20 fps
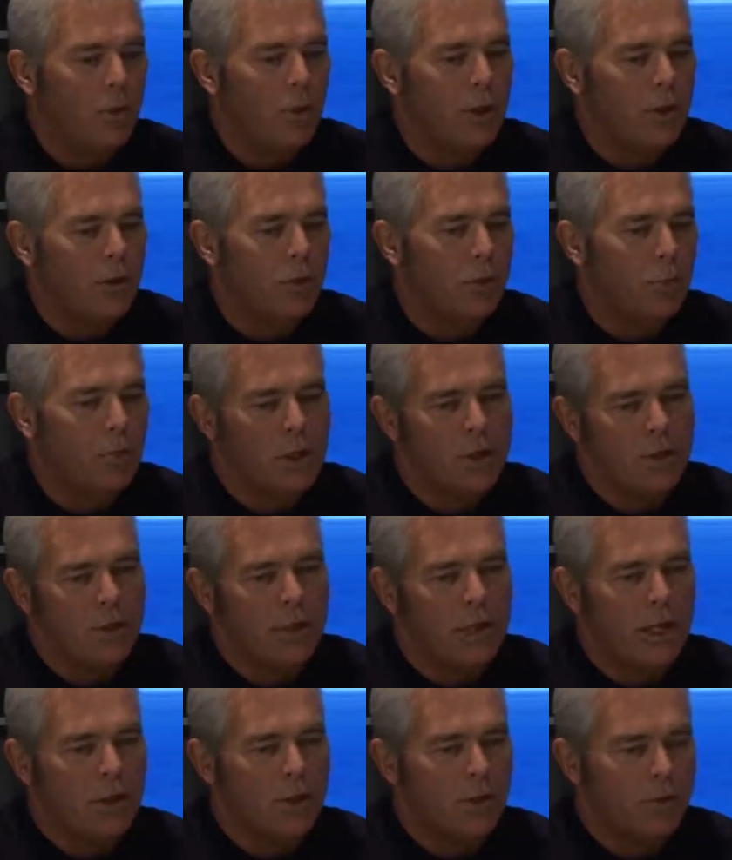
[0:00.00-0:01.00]
When we do a
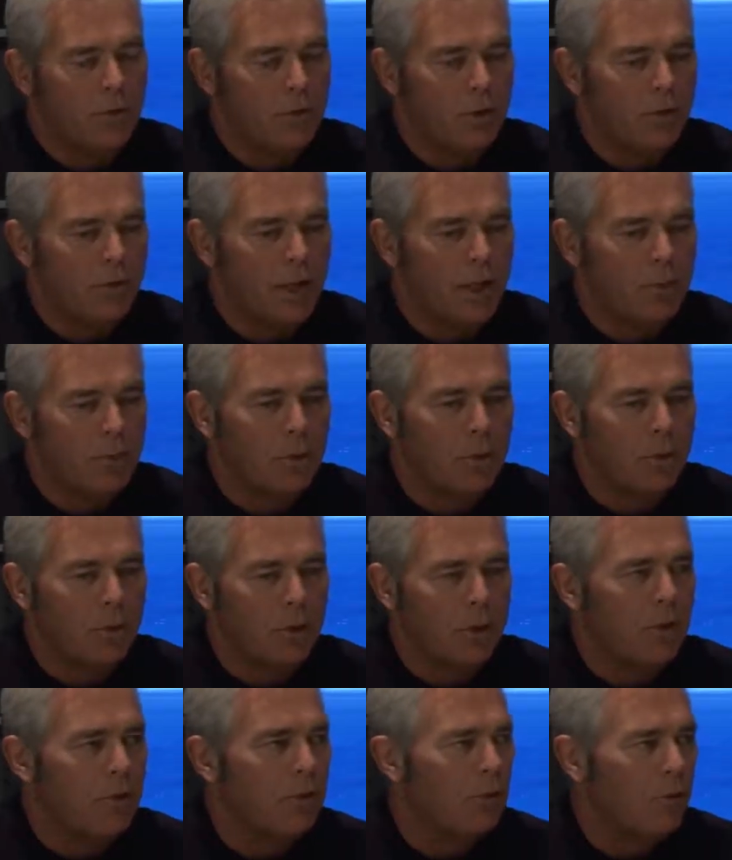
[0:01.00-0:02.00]
presentation for
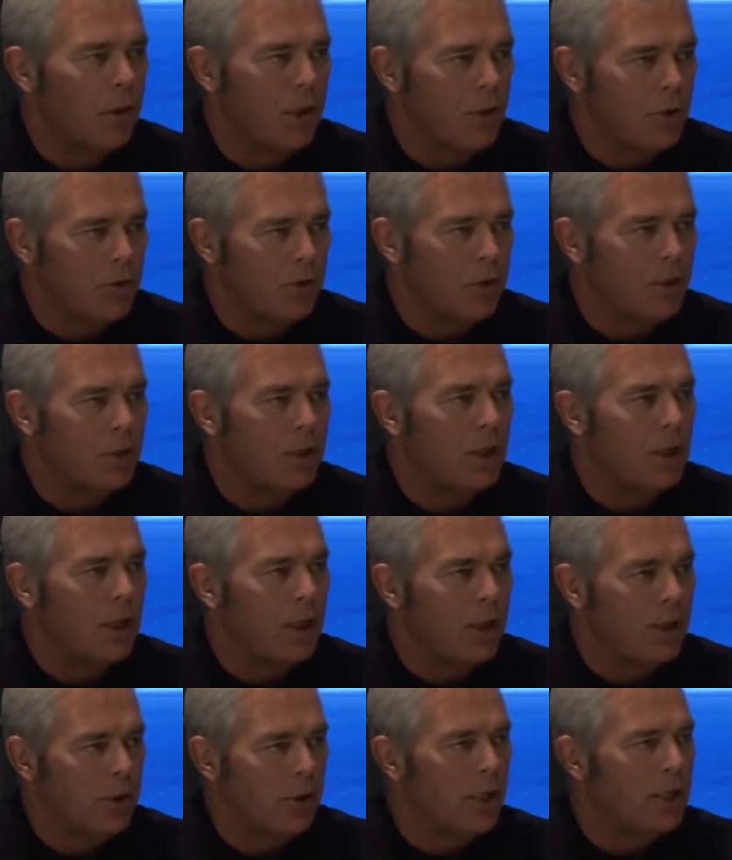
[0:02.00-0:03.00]
developers of Windows Vista
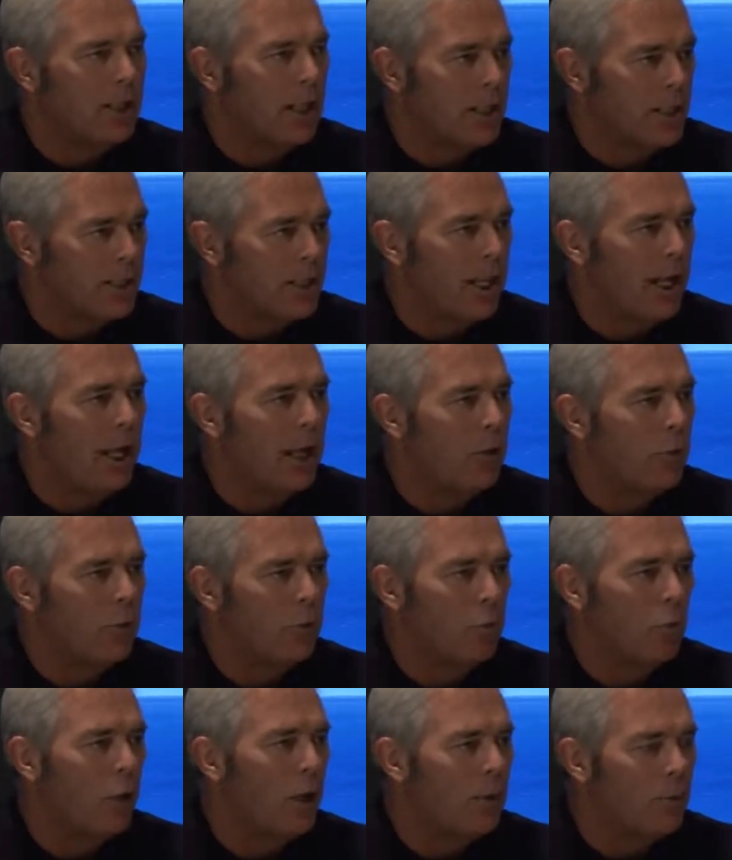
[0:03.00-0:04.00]
and DirectX
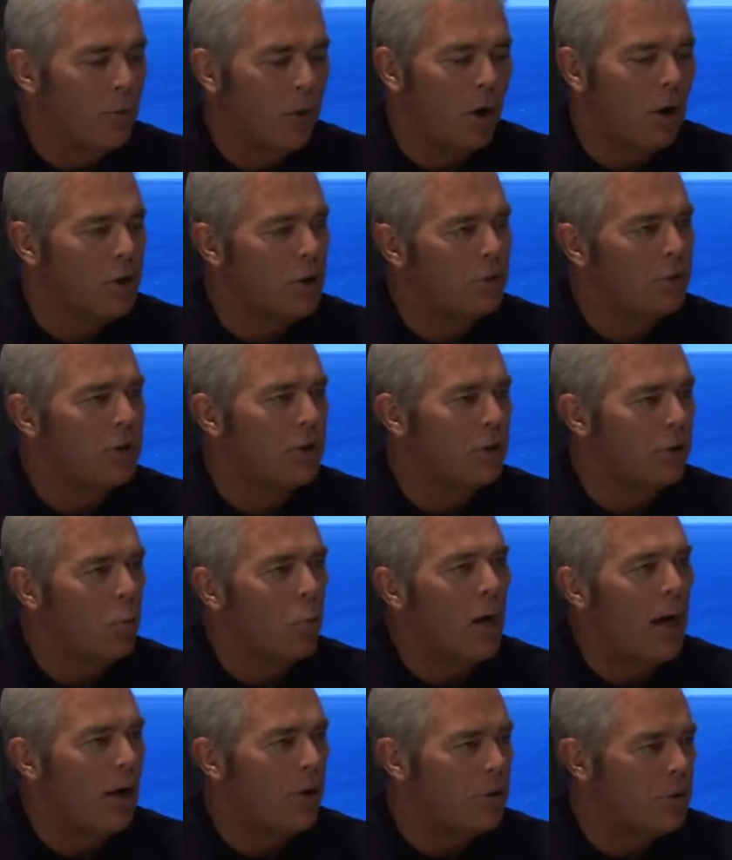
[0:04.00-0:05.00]
10, what parts of it
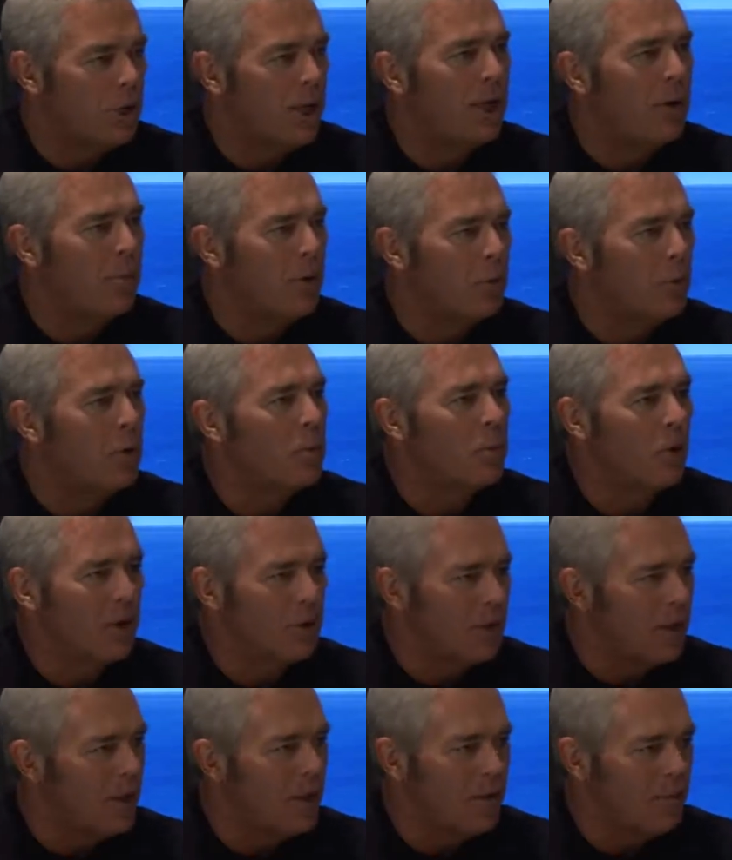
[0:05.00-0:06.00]
wows them and what
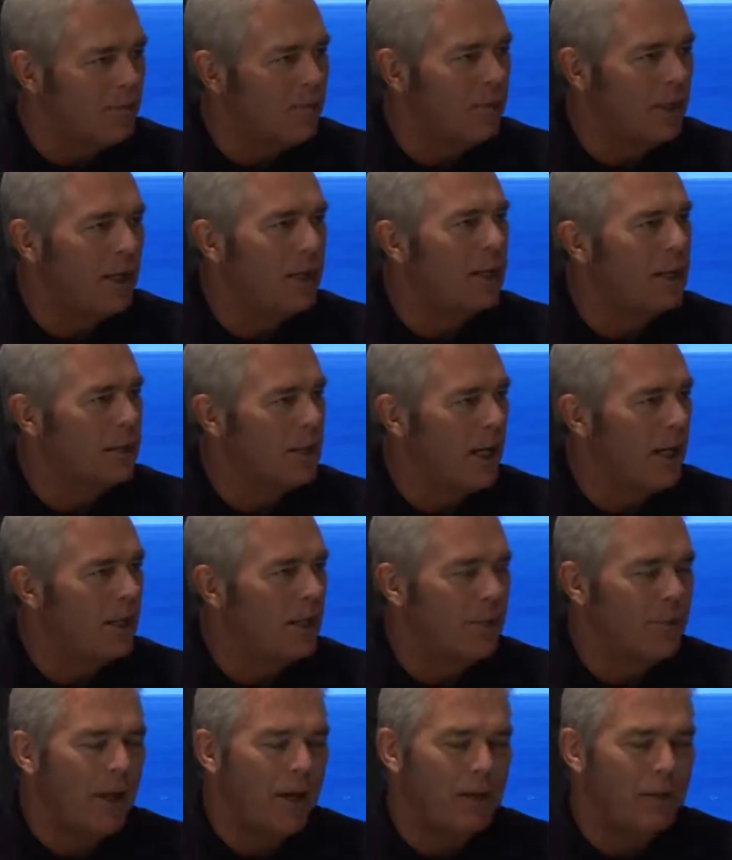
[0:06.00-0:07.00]
parts do they get
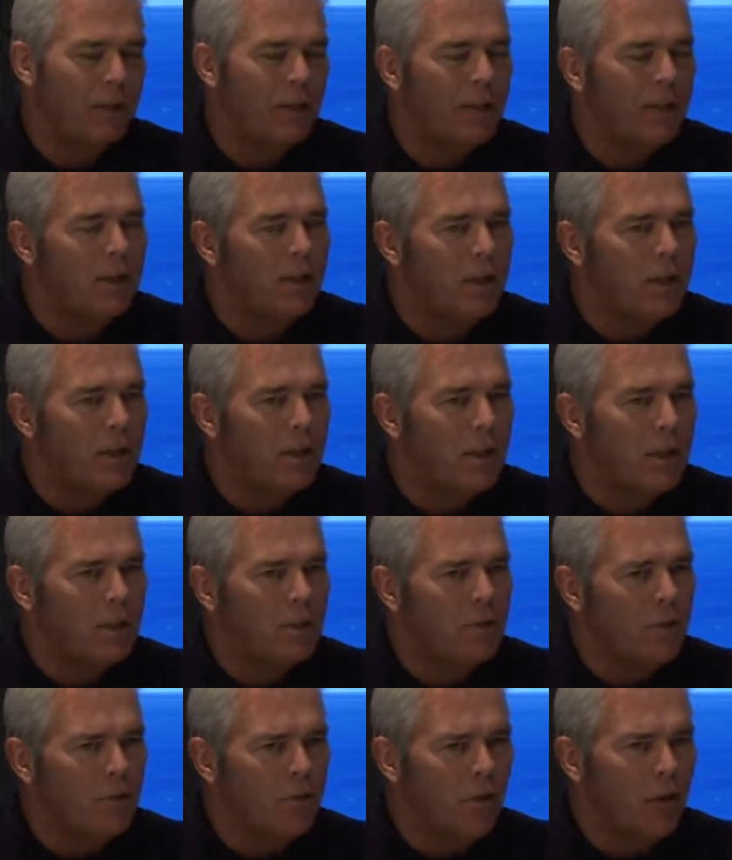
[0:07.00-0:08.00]
excited about?
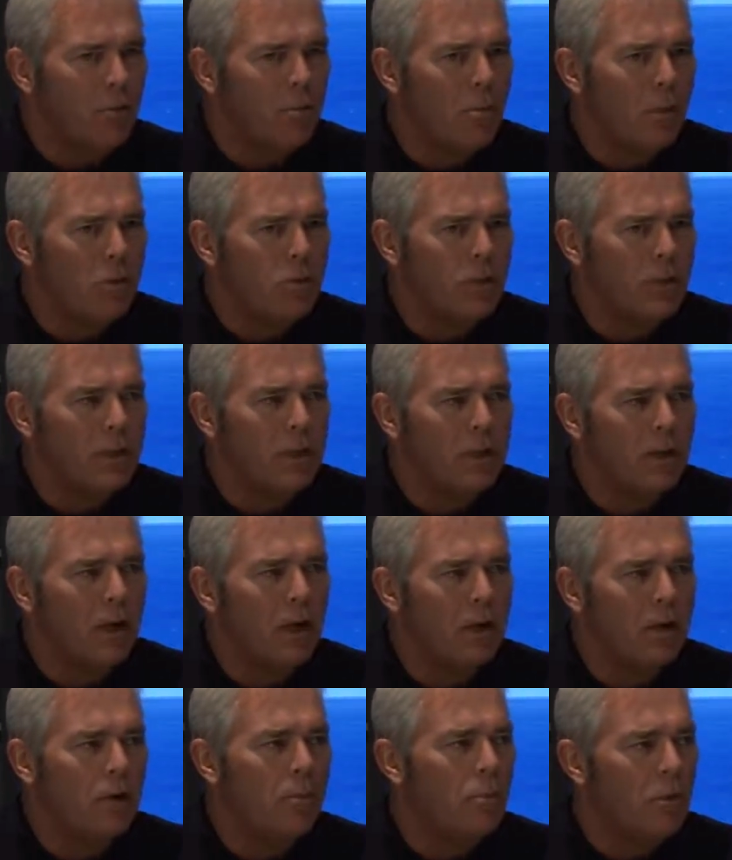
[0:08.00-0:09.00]
So far, mostly
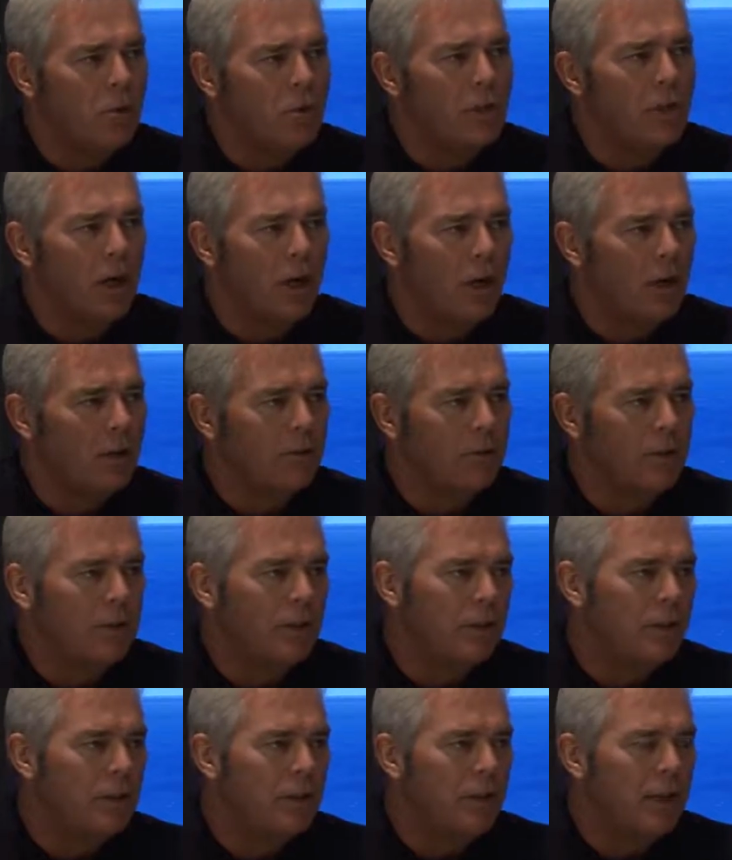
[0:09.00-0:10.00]
all of it.